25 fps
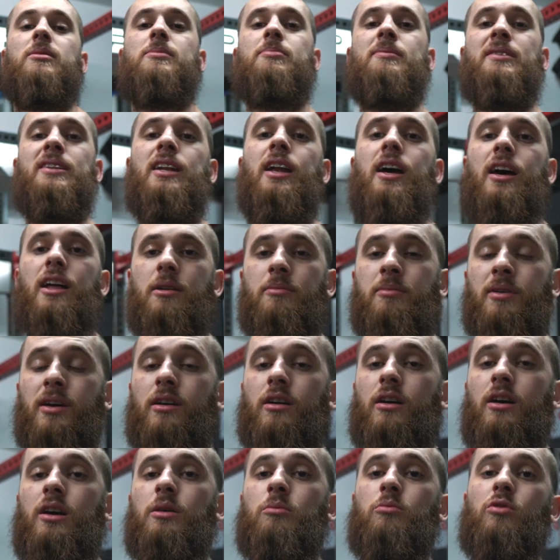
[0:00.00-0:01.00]

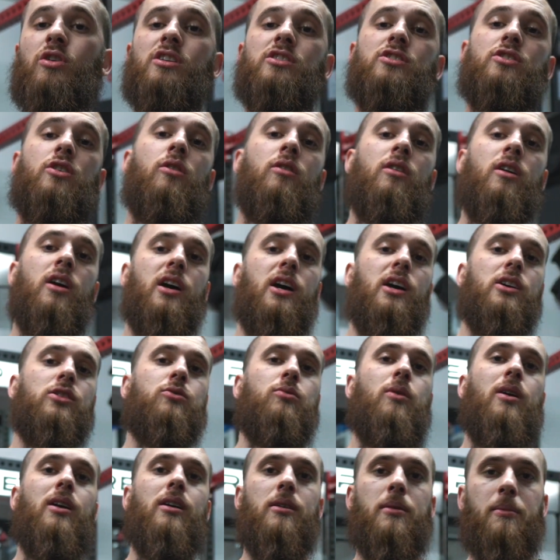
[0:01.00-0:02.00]
Bismillahirrahmanirrahim. What is going on, guys?
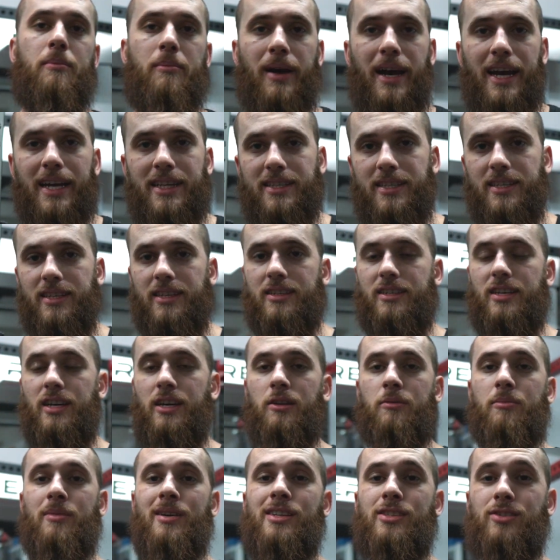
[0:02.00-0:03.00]
Welcome back to the
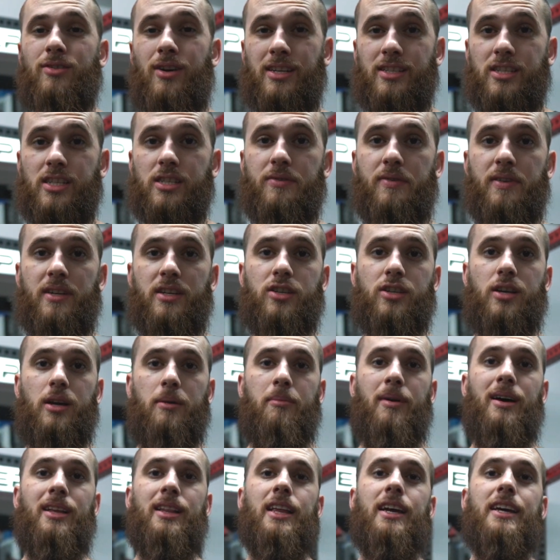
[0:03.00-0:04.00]
channel, man. So I just finished up
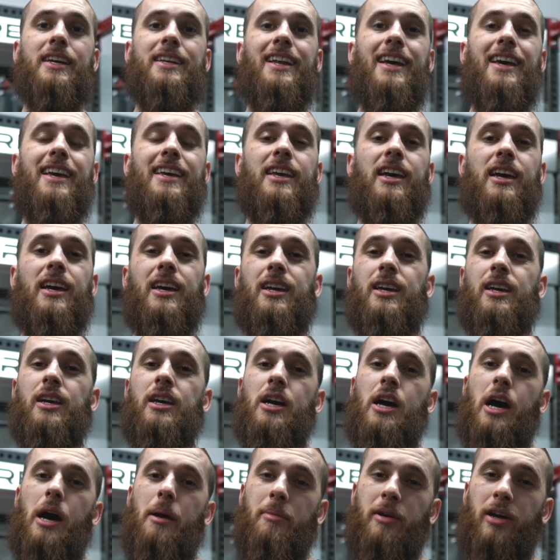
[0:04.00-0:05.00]
my leg day.
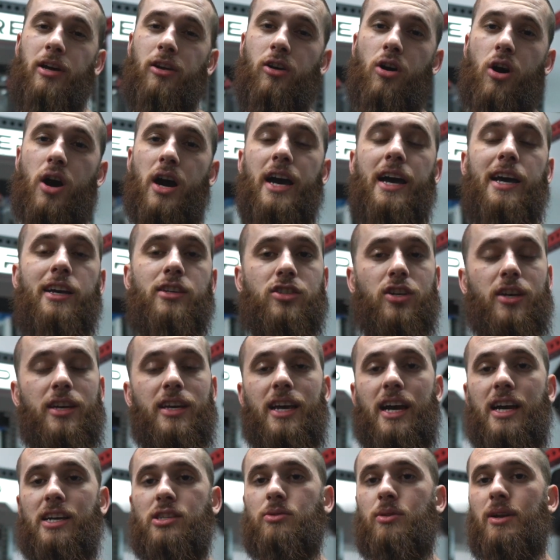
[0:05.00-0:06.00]
I'm gonna go ahead and show you
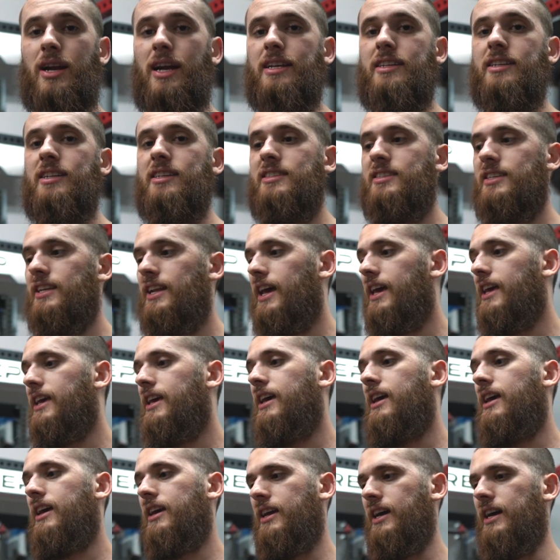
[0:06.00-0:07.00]
guys what I did today
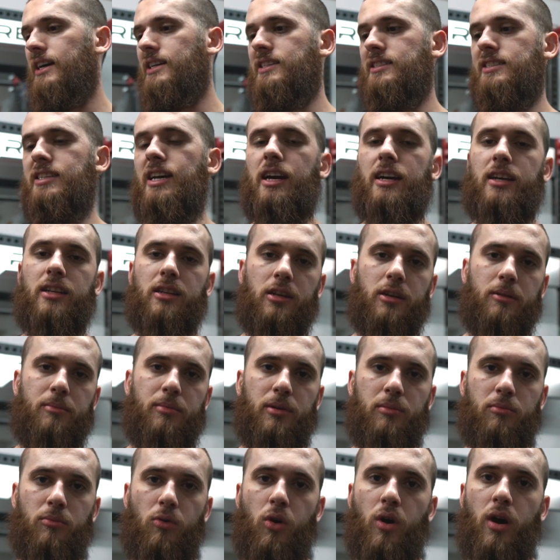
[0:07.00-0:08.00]
and kind of talk a little
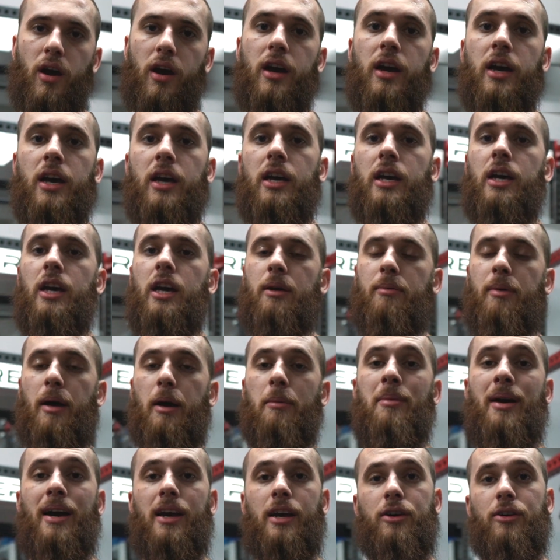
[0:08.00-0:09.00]
bit more about
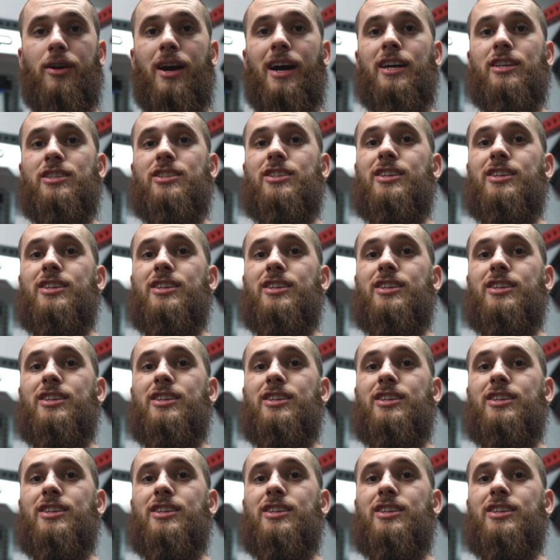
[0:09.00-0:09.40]
my garage